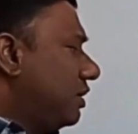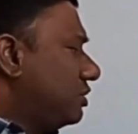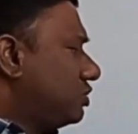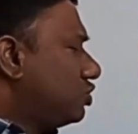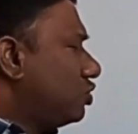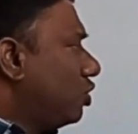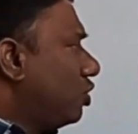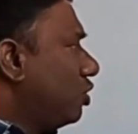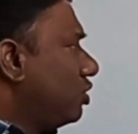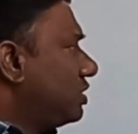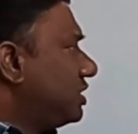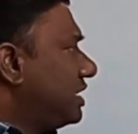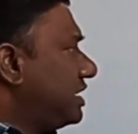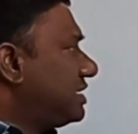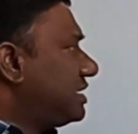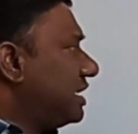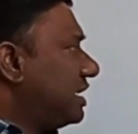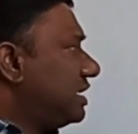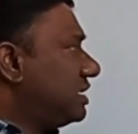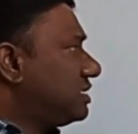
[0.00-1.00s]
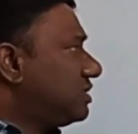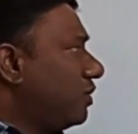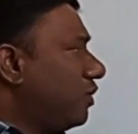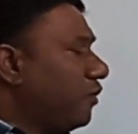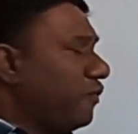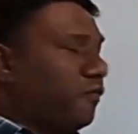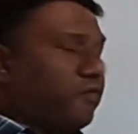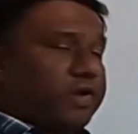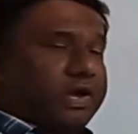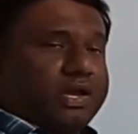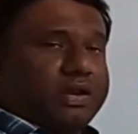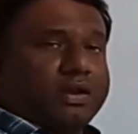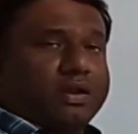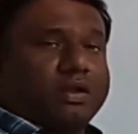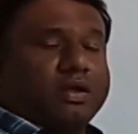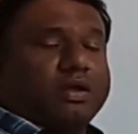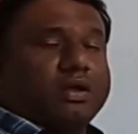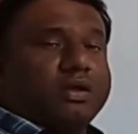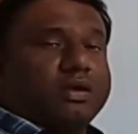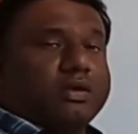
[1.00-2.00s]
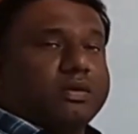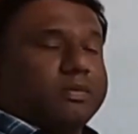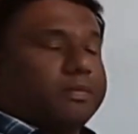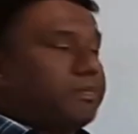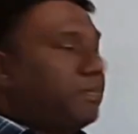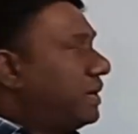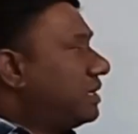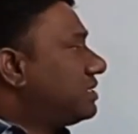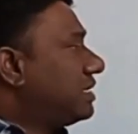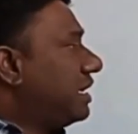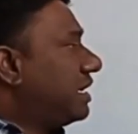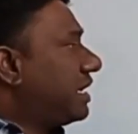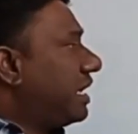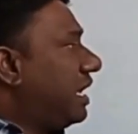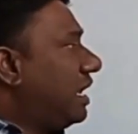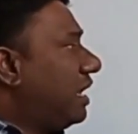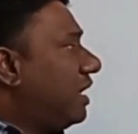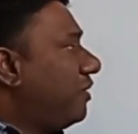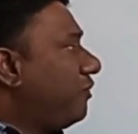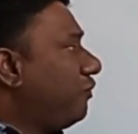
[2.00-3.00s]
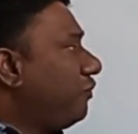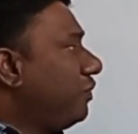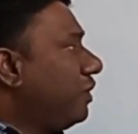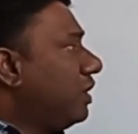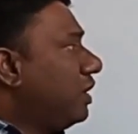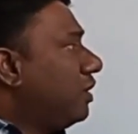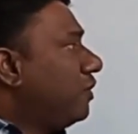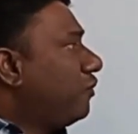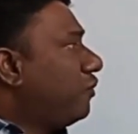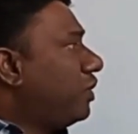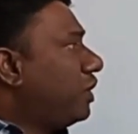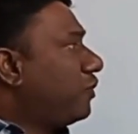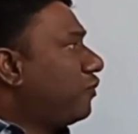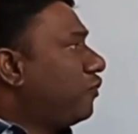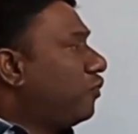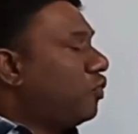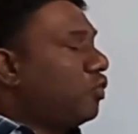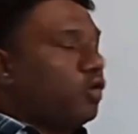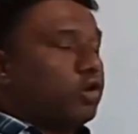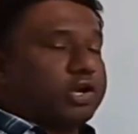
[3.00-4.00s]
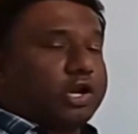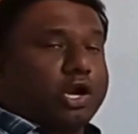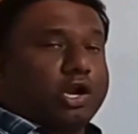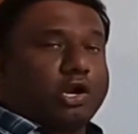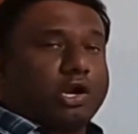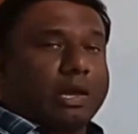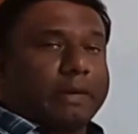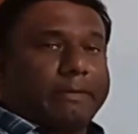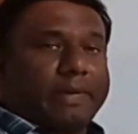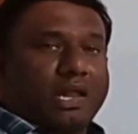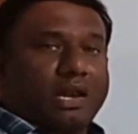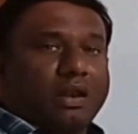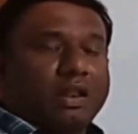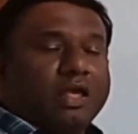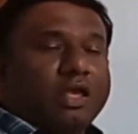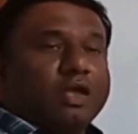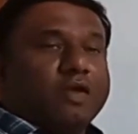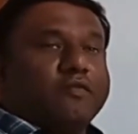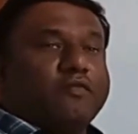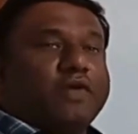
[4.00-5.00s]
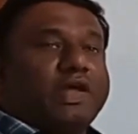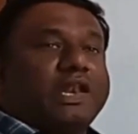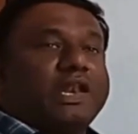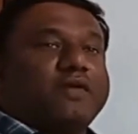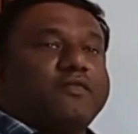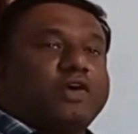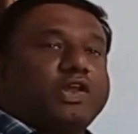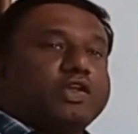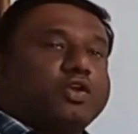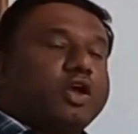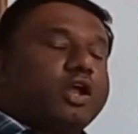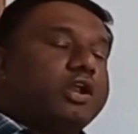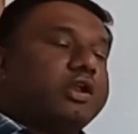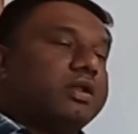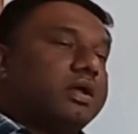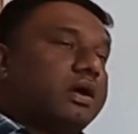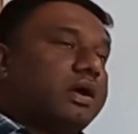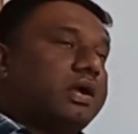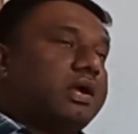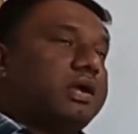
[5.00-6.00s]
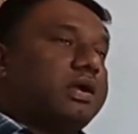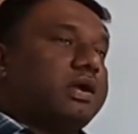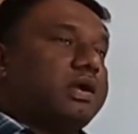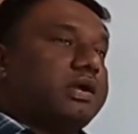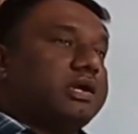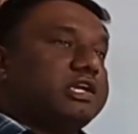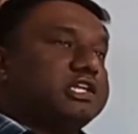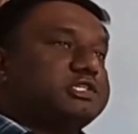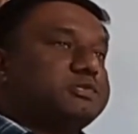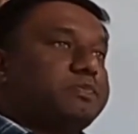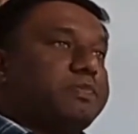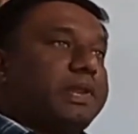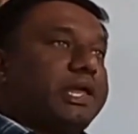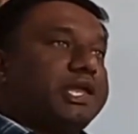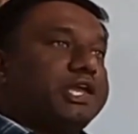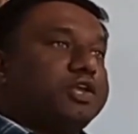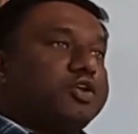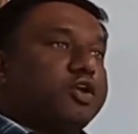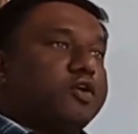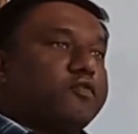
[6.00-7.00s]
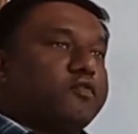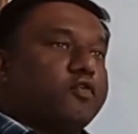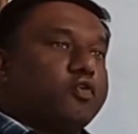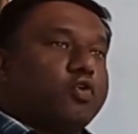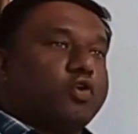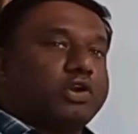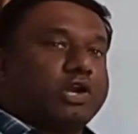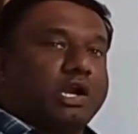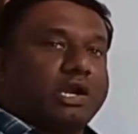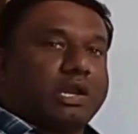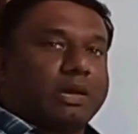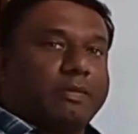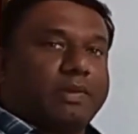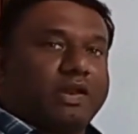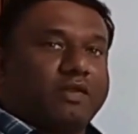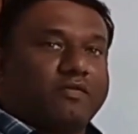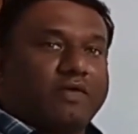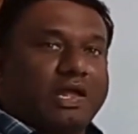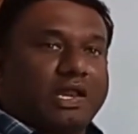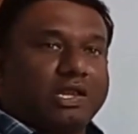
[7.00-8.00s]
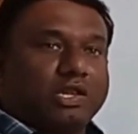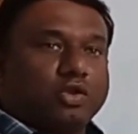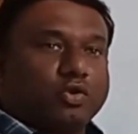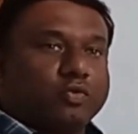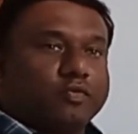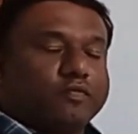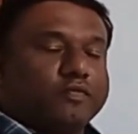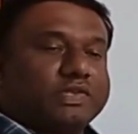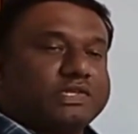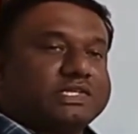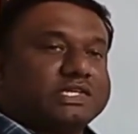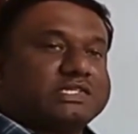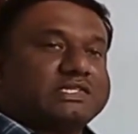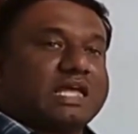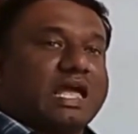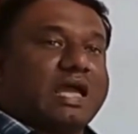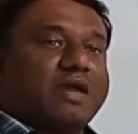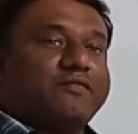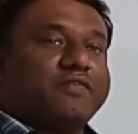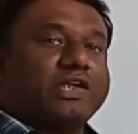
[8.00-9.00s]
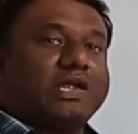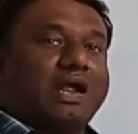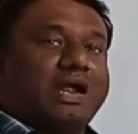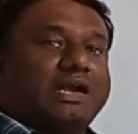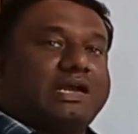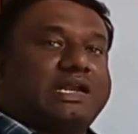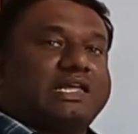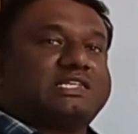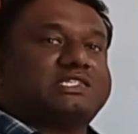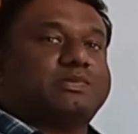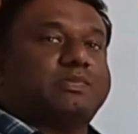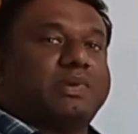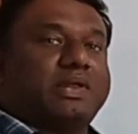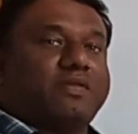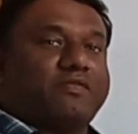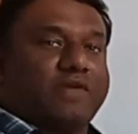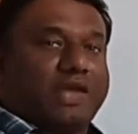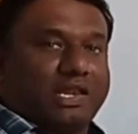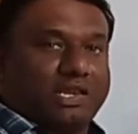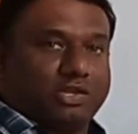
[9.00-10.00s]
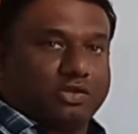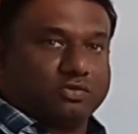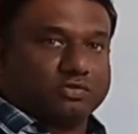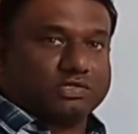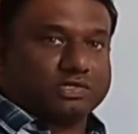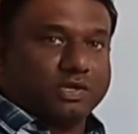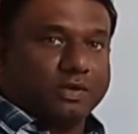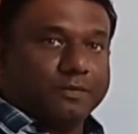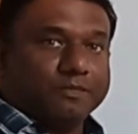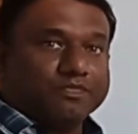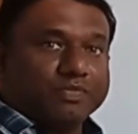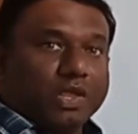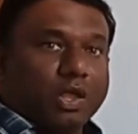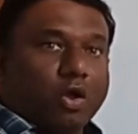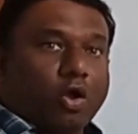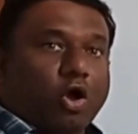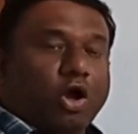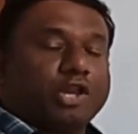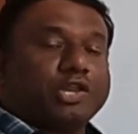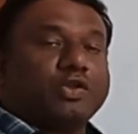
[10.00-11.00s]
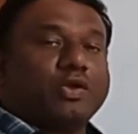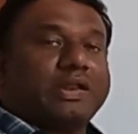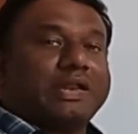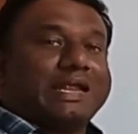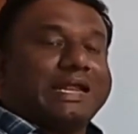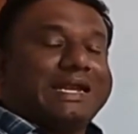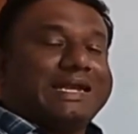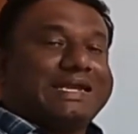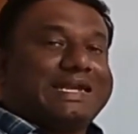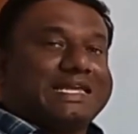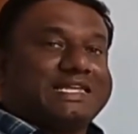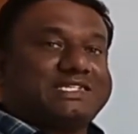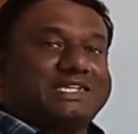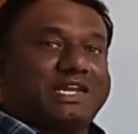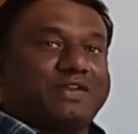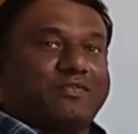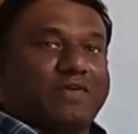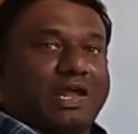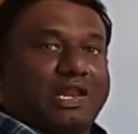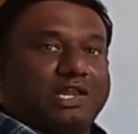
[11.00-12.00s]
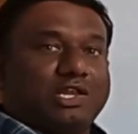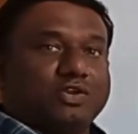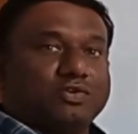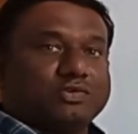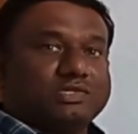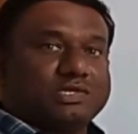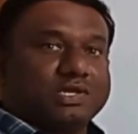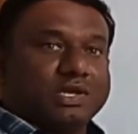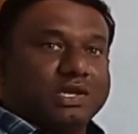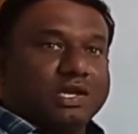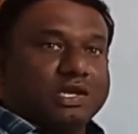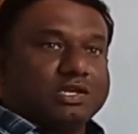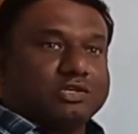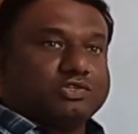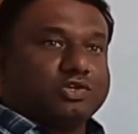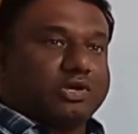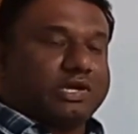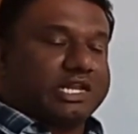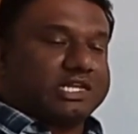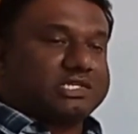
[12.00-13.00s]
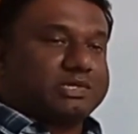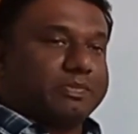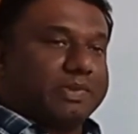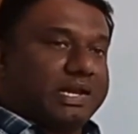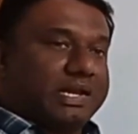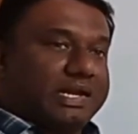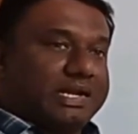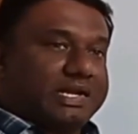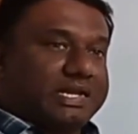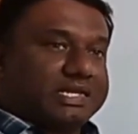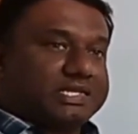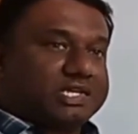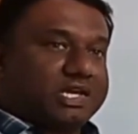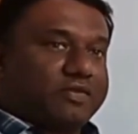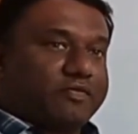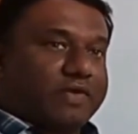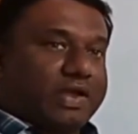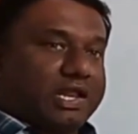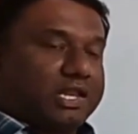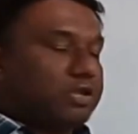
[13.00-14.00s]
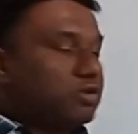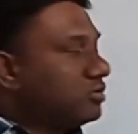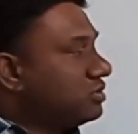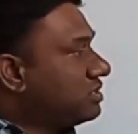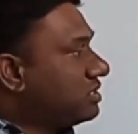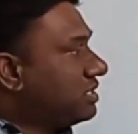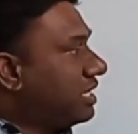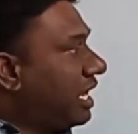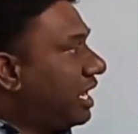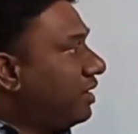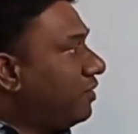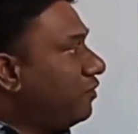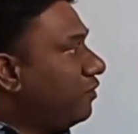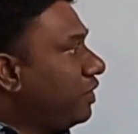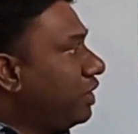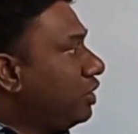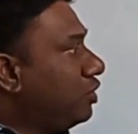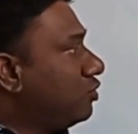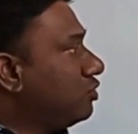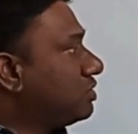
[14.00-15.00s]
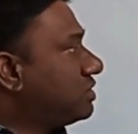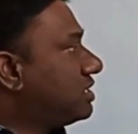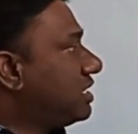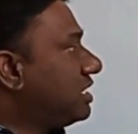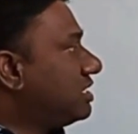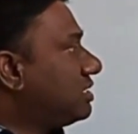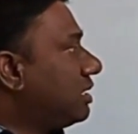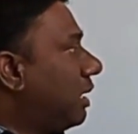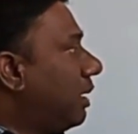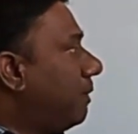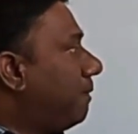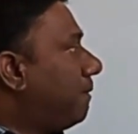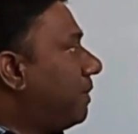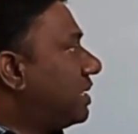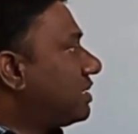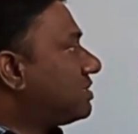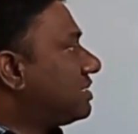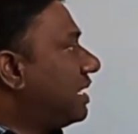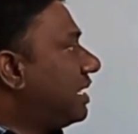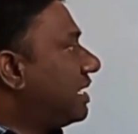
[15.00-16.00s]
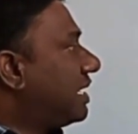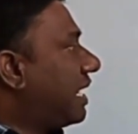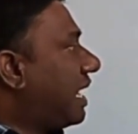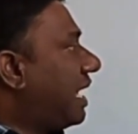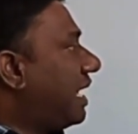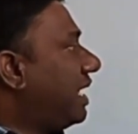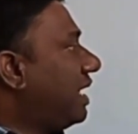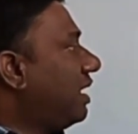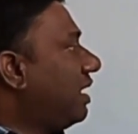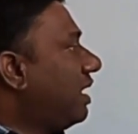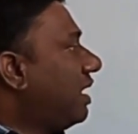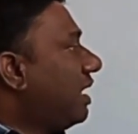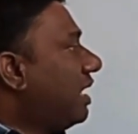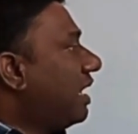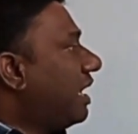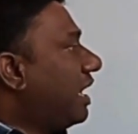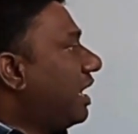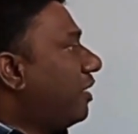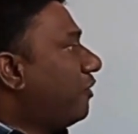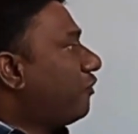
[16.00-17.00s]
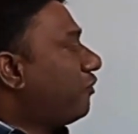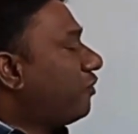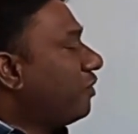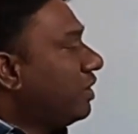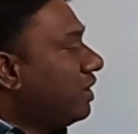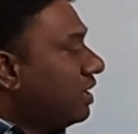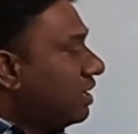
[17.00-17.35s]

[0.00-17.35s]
So this is for percentile F for float or double. Whenever you are displaying your float or double value which is having a decimal values or your integer values, so decimal integer values, then we use this percentile F.